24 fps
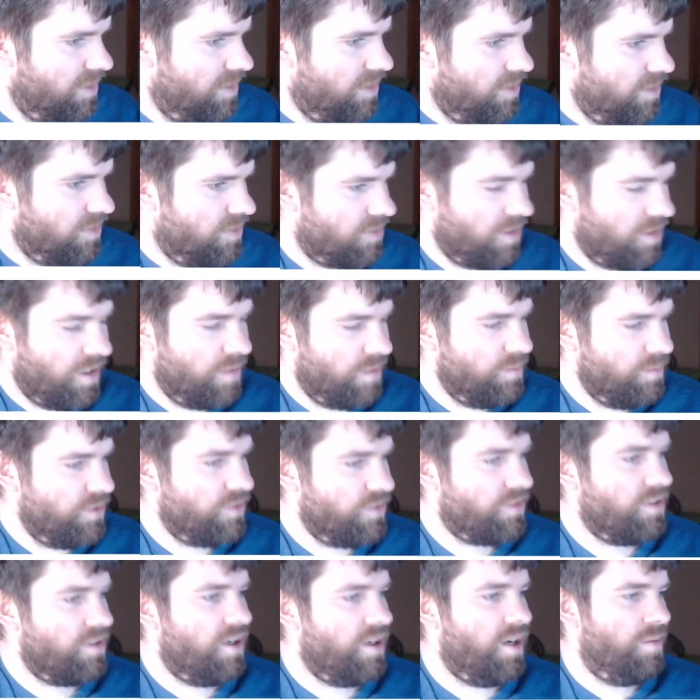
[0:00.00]
So I'm
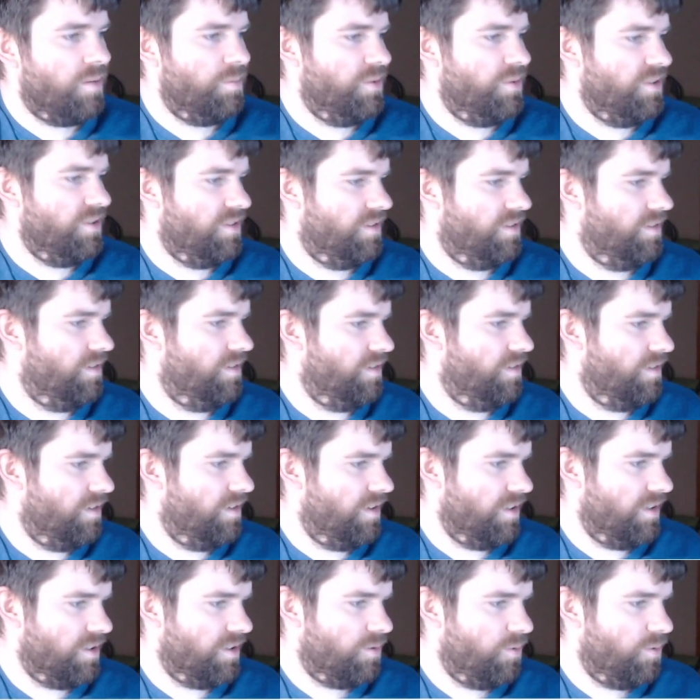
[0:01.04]
just copying
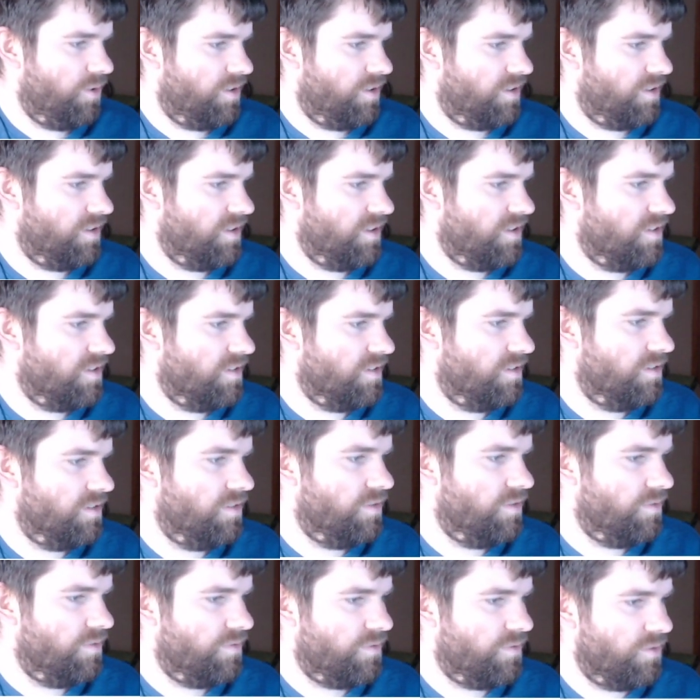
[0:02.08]
like what I did
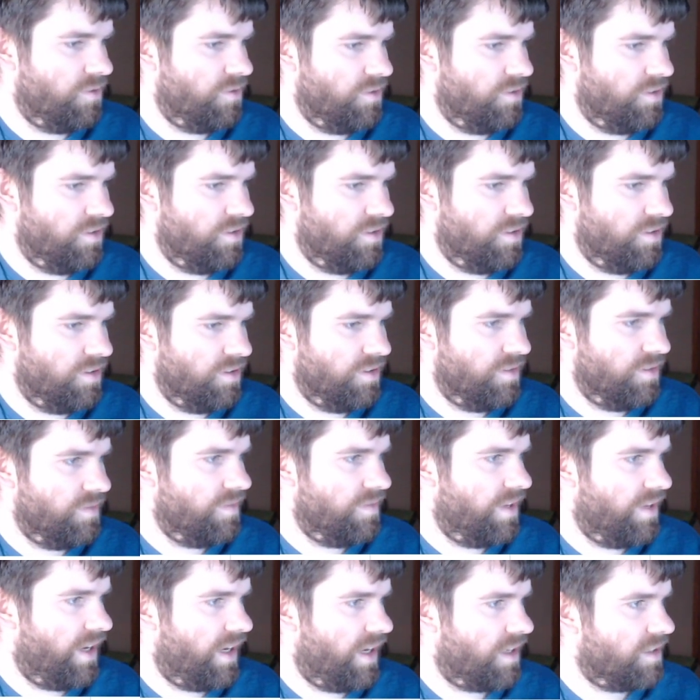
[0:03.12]
for the
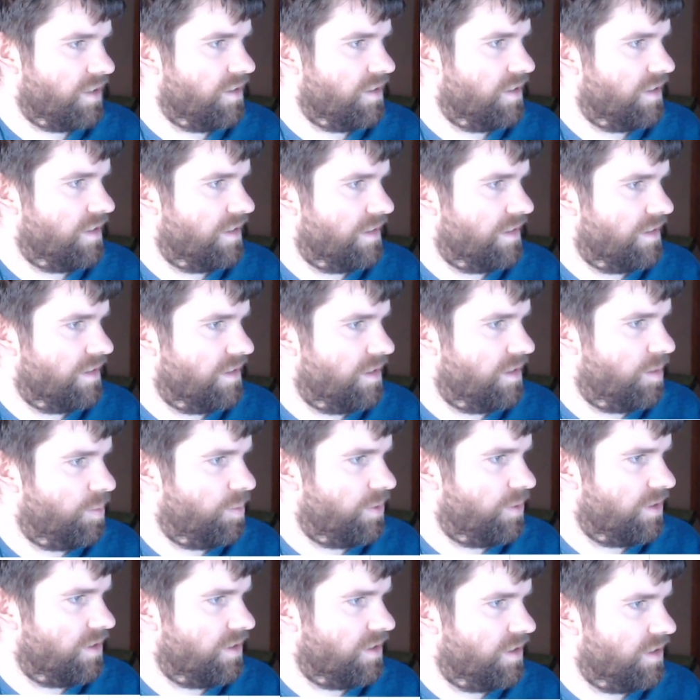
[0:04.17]
Hackaday
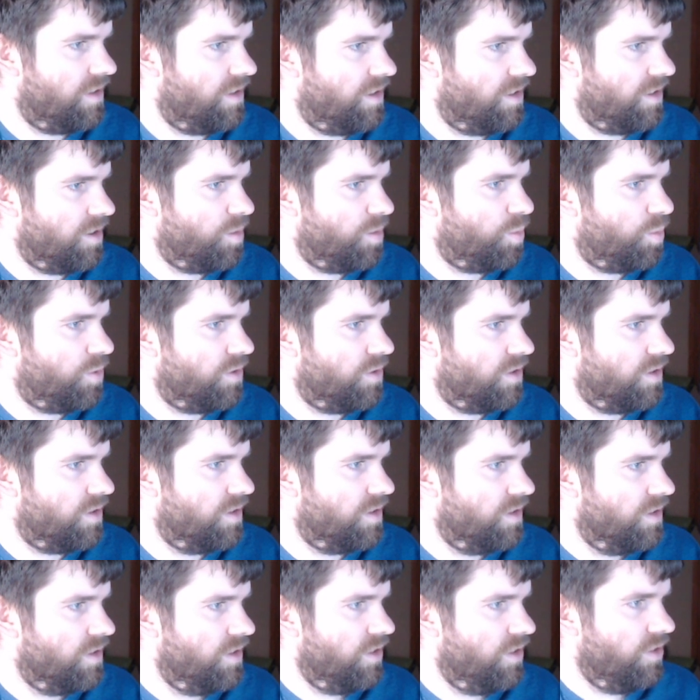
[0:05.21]
API library.
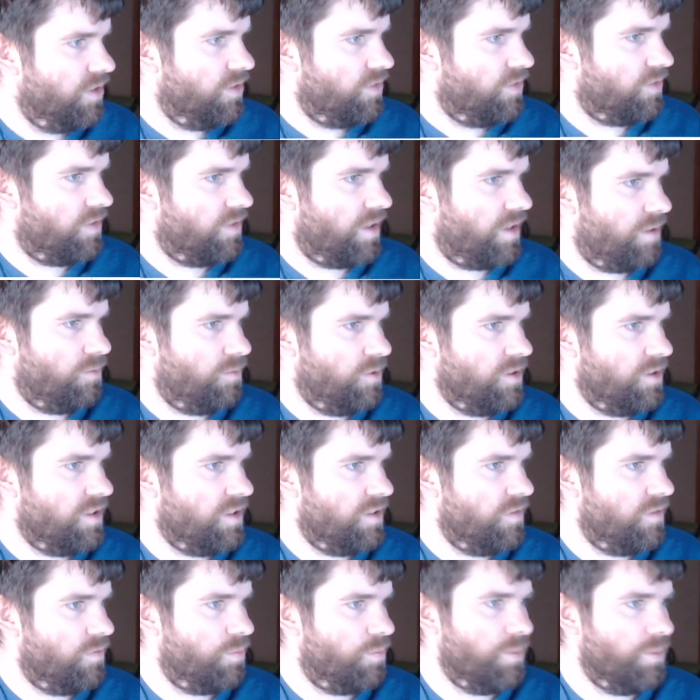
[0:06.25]
So that will
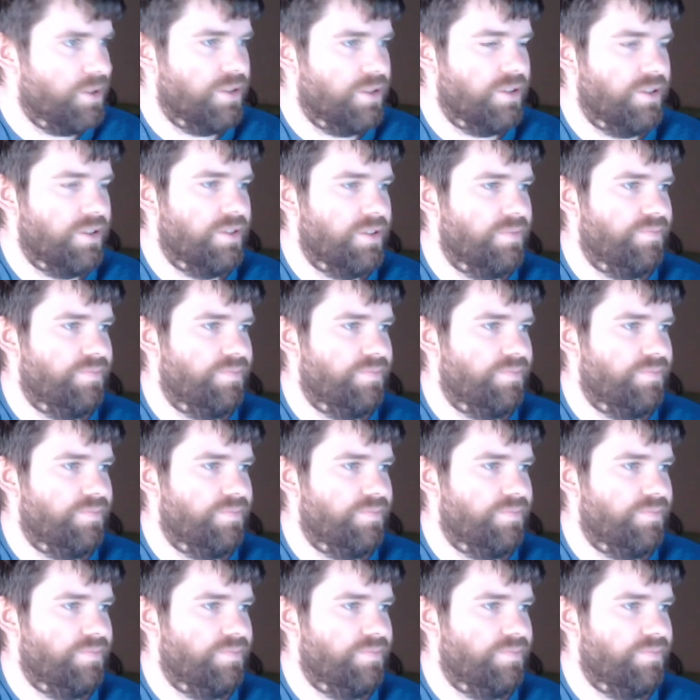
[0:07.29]
give me